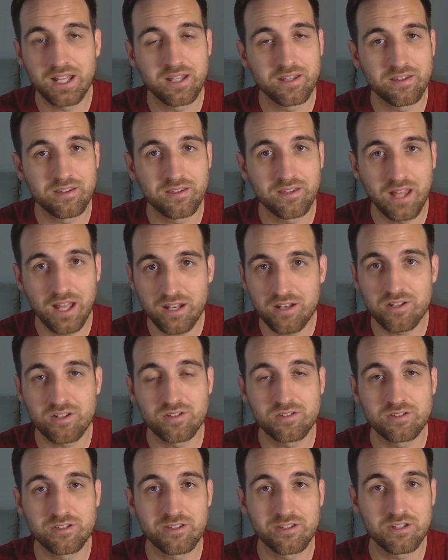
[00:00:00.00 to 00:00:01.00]
and that
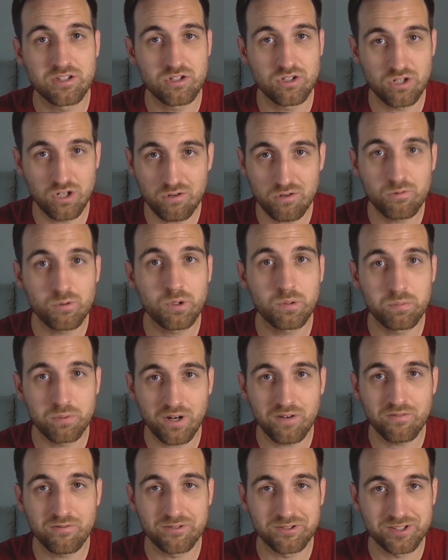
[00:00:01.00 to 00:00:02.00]
is the general
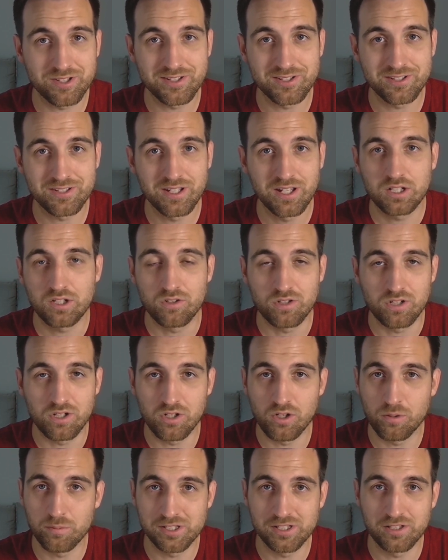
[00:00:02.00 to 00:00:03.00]
preferences here in
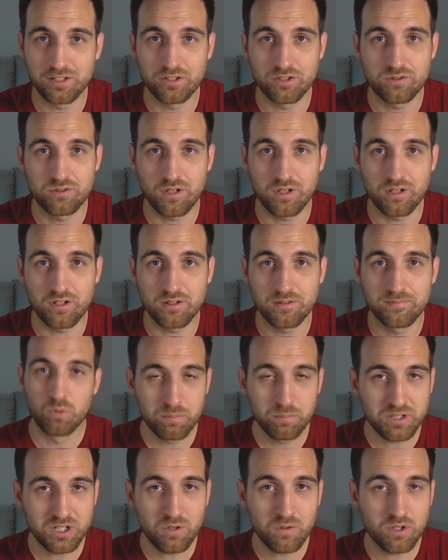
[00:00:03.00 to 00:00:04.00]
Adobe Illustrator.
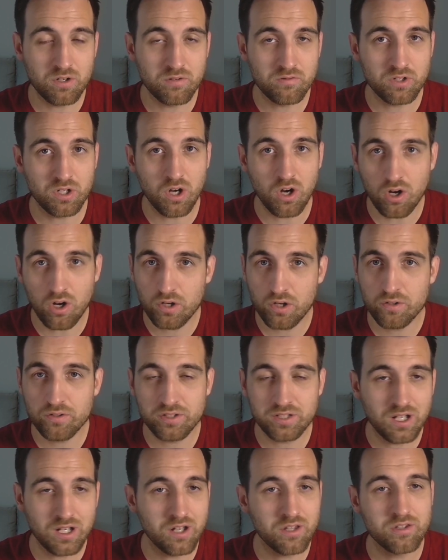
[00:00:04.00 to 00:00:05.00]
We'll be going over all
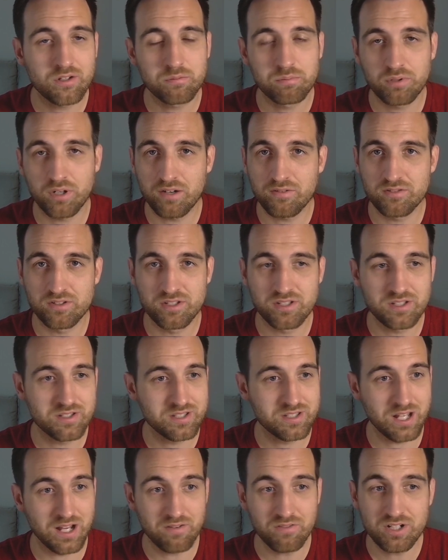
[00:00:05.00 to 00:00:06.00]
the other
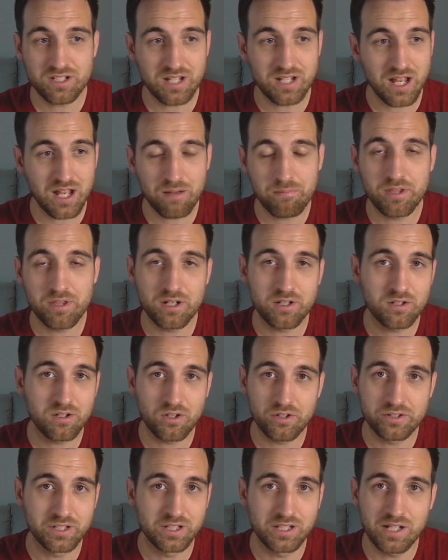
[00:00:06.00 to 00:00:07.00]
preferences, every tab there
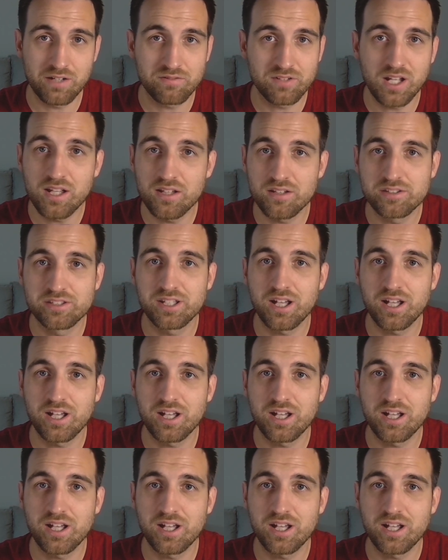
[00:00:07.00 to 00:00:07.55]
on the left-hand